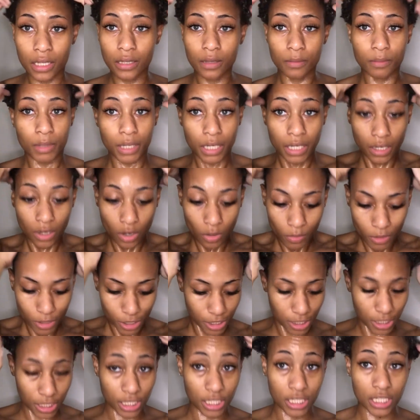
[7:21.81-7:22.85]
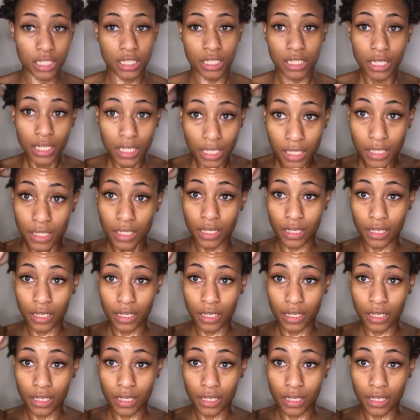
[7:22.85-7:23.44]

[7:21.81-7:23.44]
But it almost looks, the